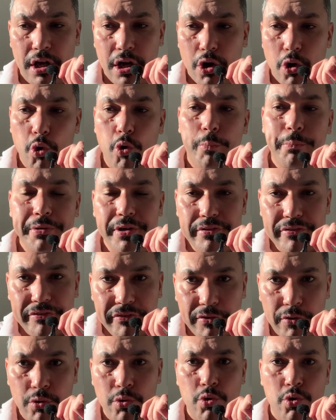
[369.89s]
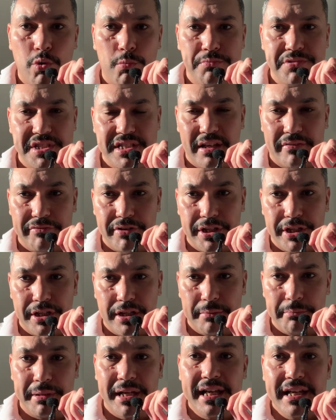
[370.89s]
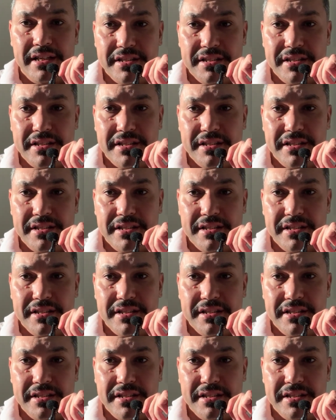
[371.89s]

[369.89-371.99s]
who performs the verb.